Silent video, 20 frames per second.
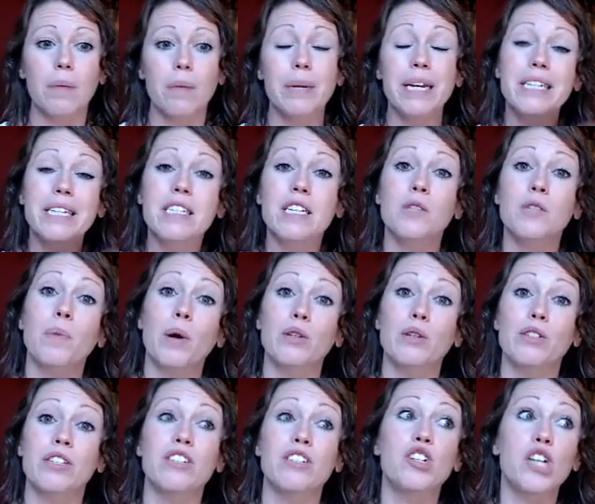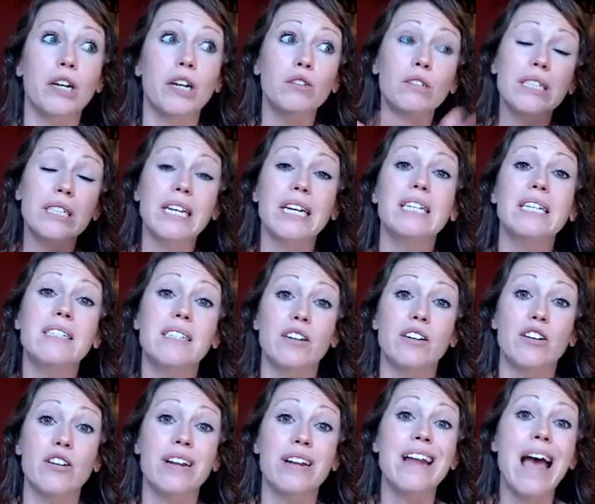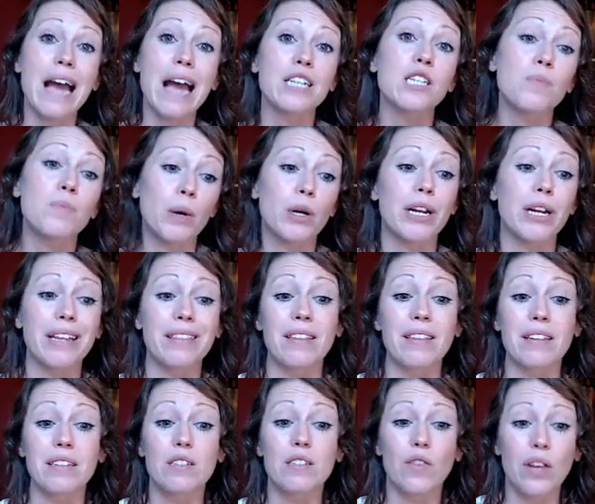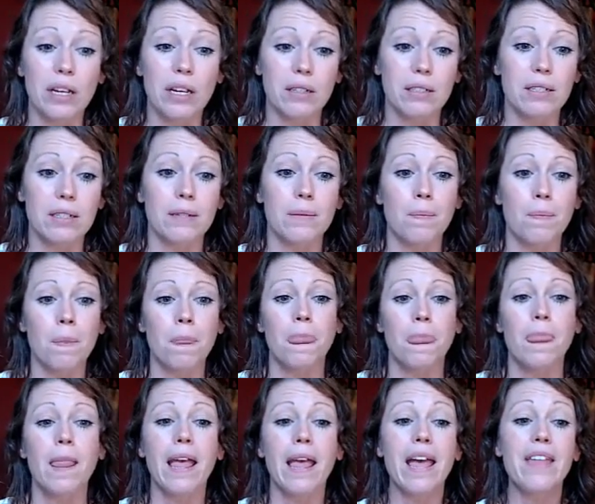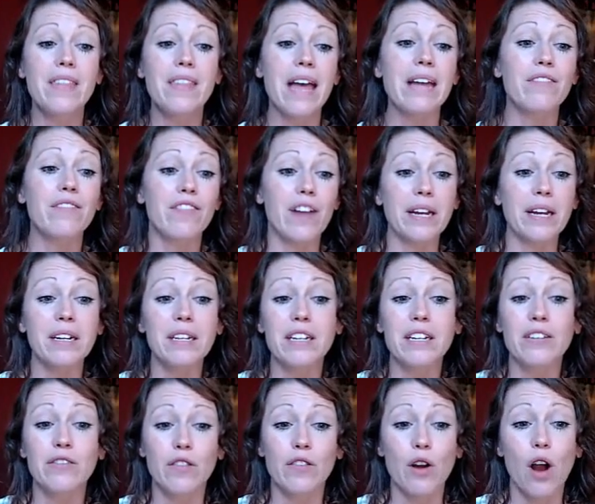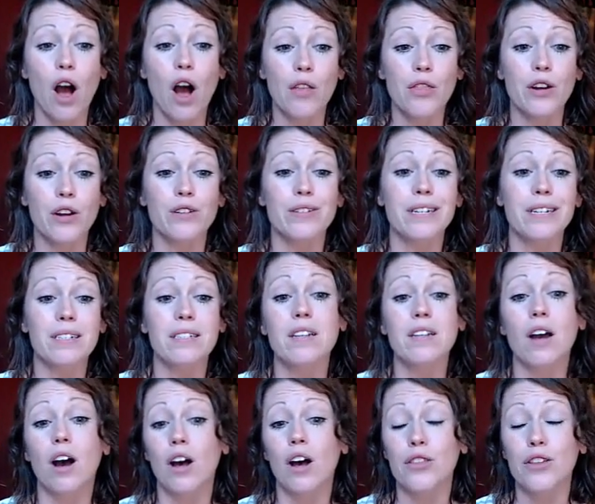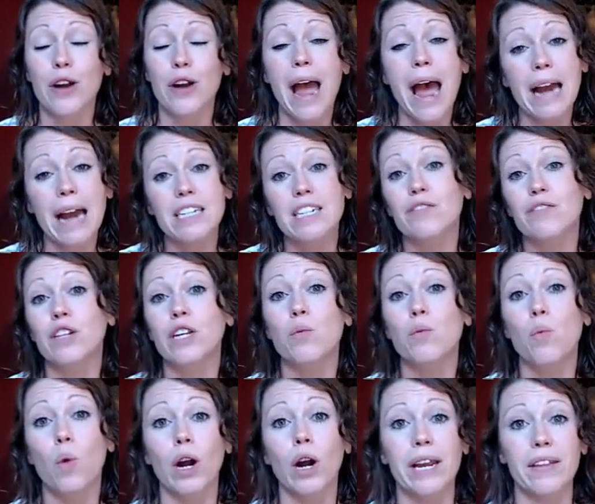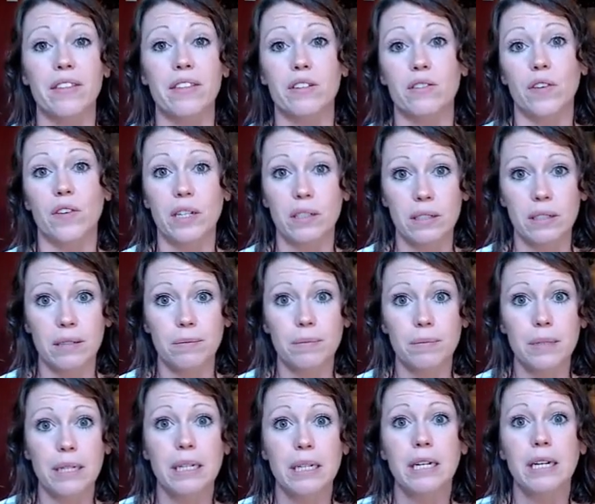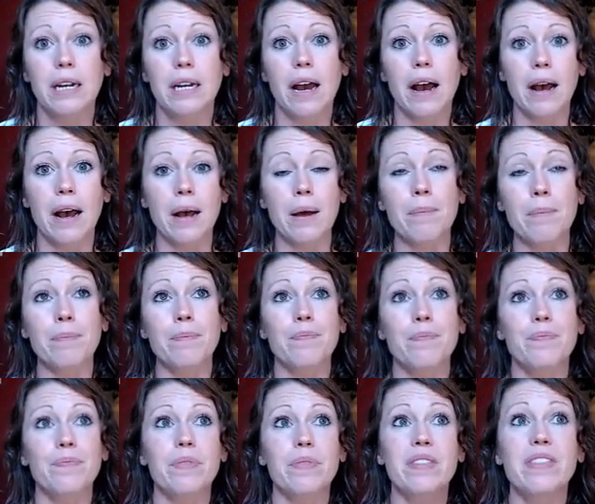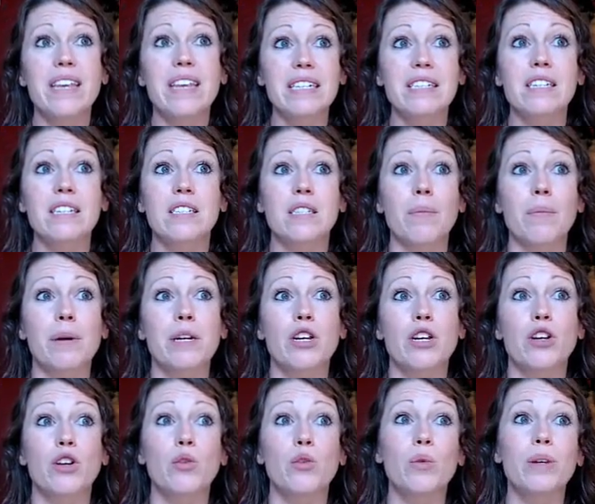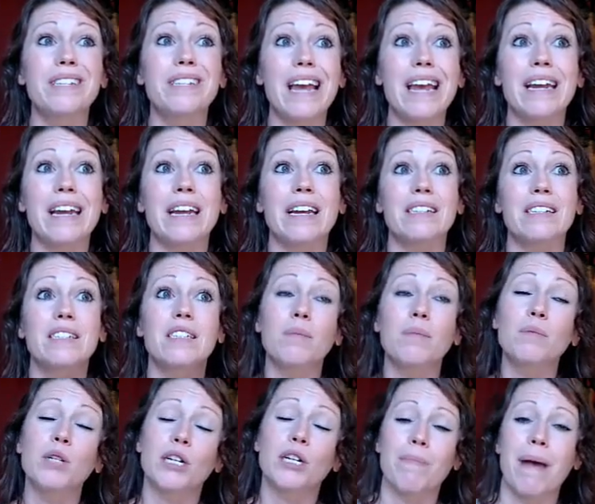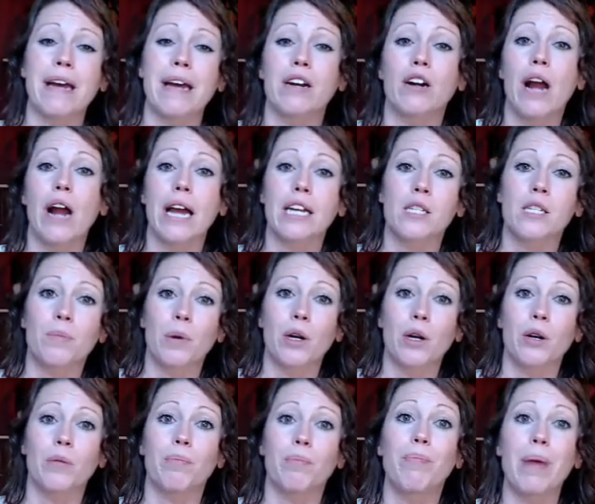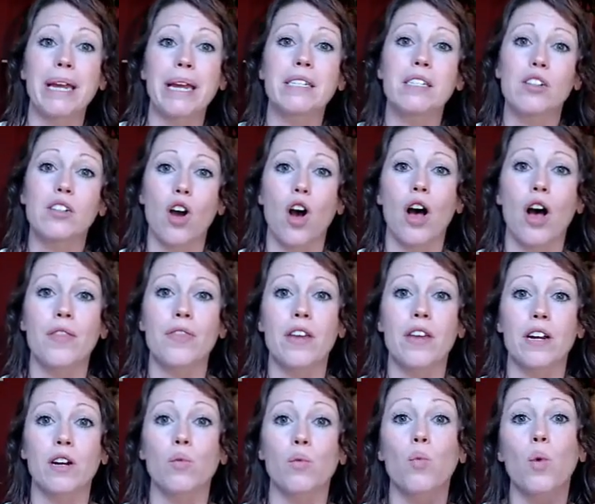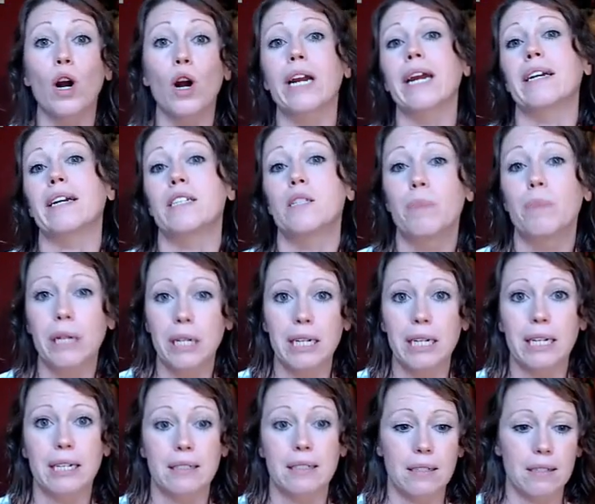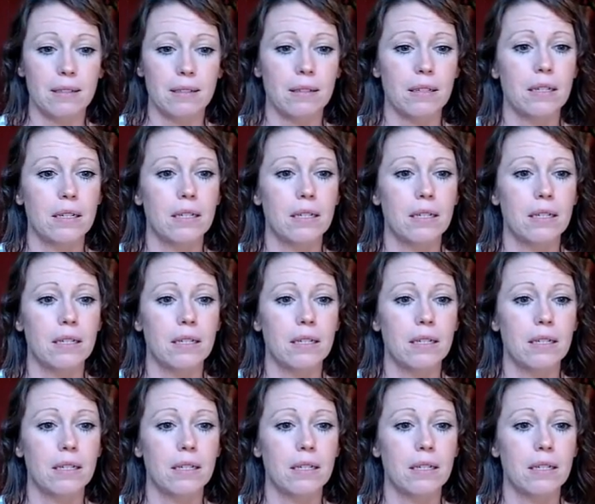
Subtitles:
Is this person generally considered an expert in this field? And then finally for author, does the author actively work in this field? This is somebody who is a subject matter expert based on their work experience.